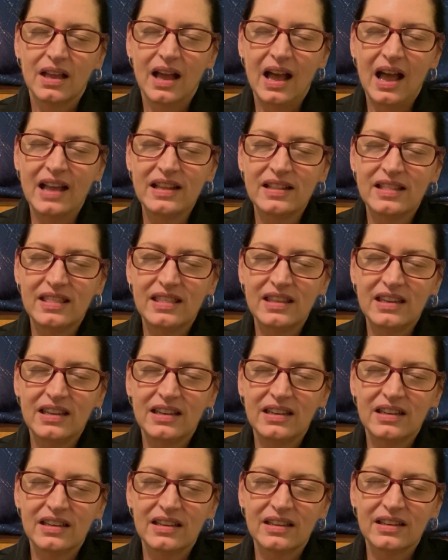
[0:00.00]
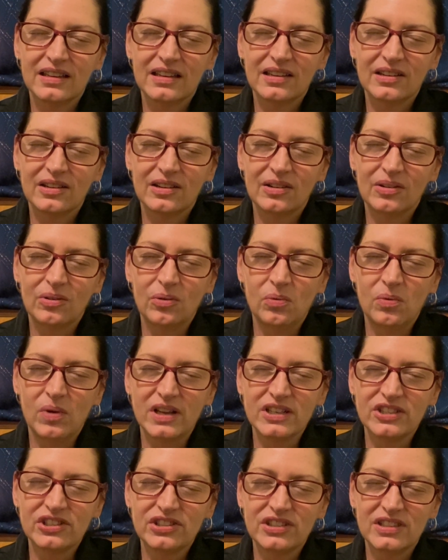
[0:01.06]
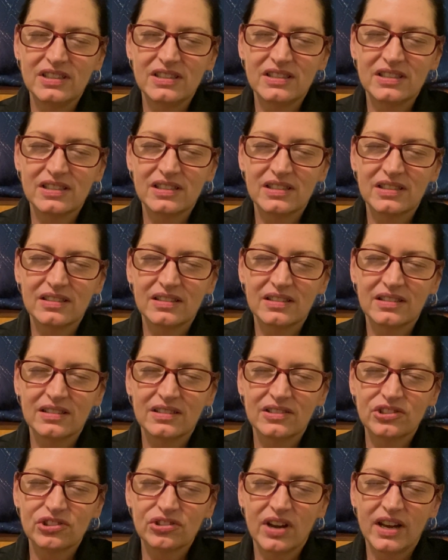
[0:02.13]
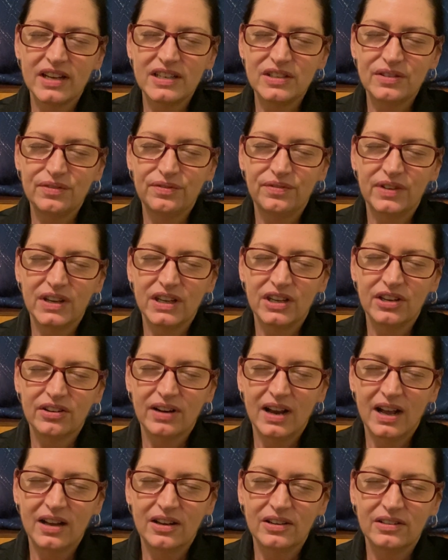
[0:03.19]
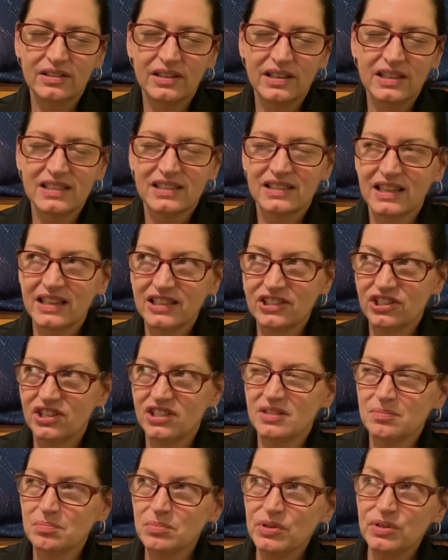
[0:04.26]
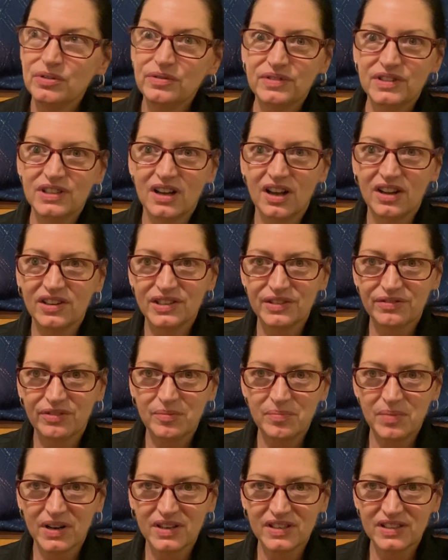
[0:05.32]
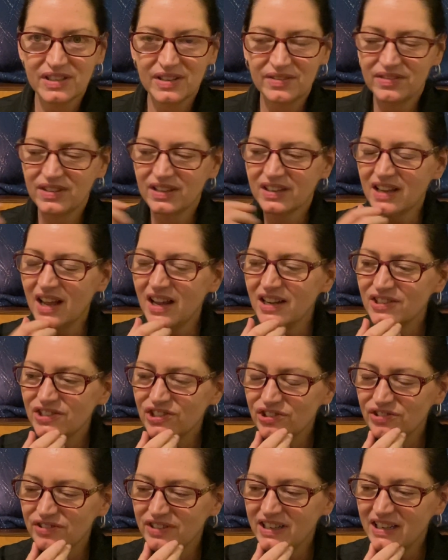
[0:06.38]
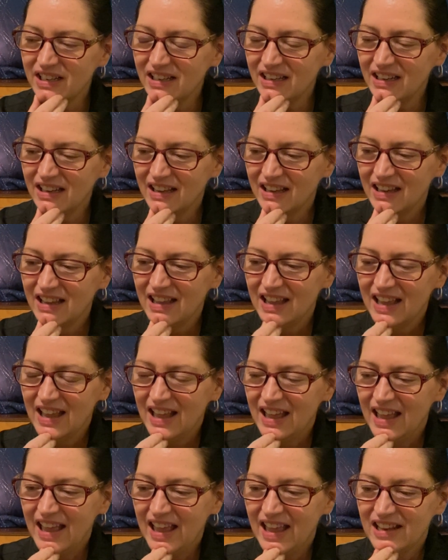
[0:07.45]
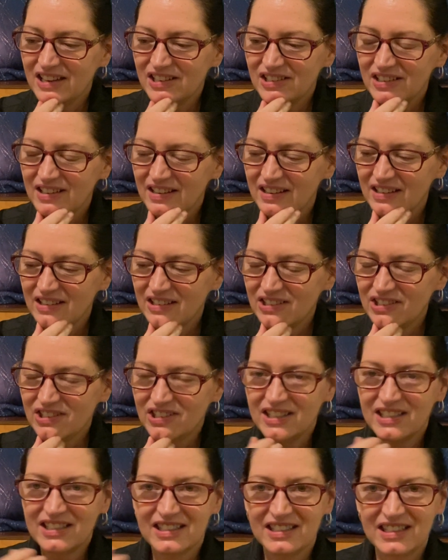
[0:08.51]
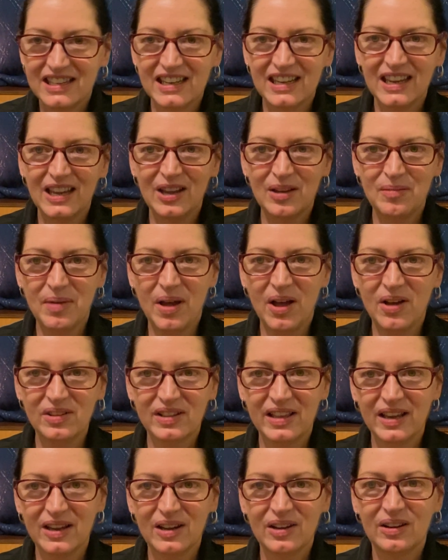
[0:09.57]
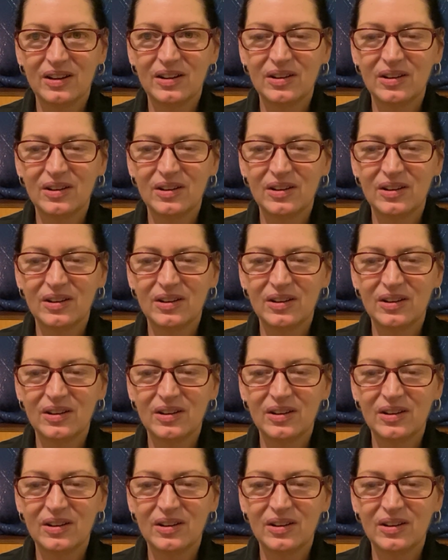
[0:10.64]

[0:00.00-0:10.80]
I think what she's trying to figure out is, like, she's moved to all different parts of the country, and she's thinking about, like,